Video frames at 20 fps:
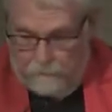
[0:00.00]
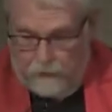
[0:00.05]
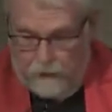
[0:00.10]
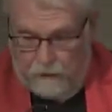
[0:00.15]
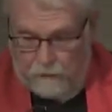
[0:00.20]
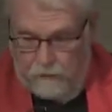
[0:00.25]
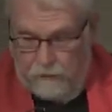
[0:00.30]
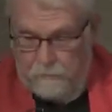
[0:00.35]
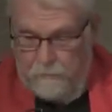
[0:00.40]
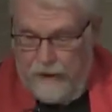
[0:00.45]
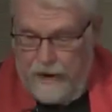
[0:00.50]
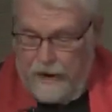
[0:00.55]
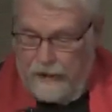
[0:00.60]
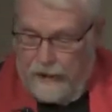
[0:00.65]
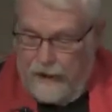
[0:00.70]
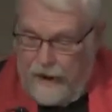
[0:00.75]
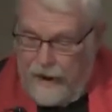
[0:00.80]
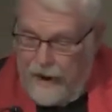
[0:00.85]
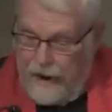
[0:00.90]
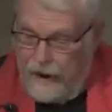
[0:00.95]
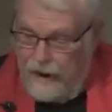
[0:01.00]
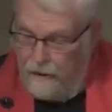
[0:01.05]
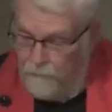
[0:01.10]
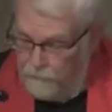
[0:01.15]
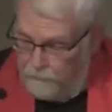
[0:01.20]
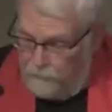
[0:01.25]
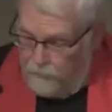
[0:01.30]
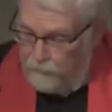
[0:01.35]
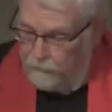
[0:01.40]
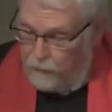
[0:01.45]
giving back
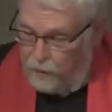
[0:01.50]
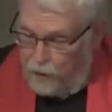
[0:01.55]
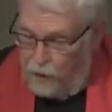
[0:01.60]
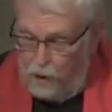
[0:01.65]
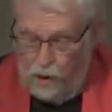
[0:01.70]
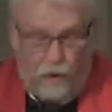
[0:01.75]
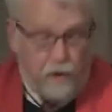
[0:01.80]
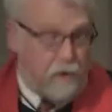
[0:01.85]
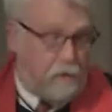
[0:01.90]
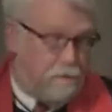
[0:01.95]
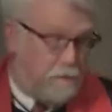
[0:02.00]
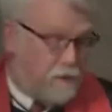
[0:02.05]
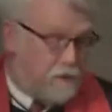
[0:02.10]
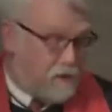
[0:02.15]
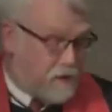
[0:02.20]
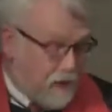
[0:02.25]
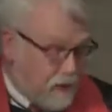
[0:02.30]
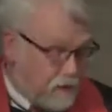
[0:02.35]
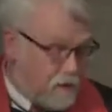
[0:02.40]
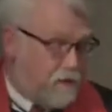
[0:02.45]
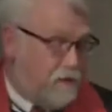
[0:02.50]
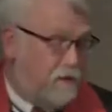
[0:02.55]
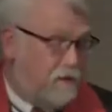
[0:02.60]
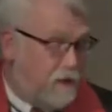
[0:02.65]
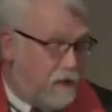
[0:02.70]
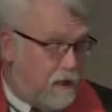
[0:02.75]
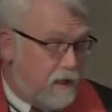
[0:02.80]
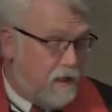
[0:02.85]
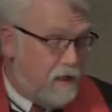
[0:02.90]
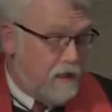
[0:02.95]
half of all the possessions
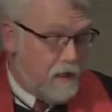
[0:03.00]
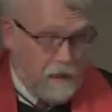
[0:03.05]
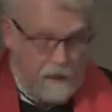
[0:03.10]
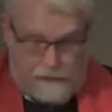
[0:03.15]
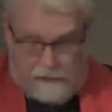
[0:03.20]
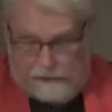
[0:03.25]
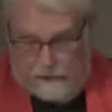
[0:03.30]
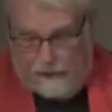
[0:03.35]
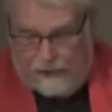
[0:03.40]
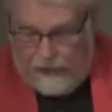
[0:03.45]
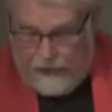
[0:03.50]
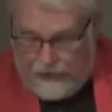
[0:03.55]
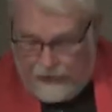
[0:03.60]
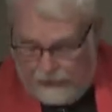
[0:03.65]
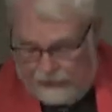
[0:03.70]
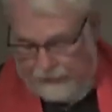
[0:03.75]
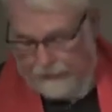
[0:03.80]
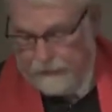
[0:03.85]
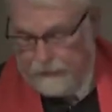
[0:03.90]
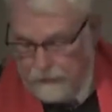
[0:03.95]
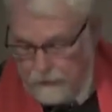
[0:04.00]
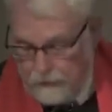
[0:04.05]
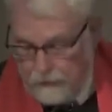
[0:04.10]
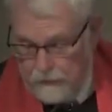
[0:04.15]
that he had taken,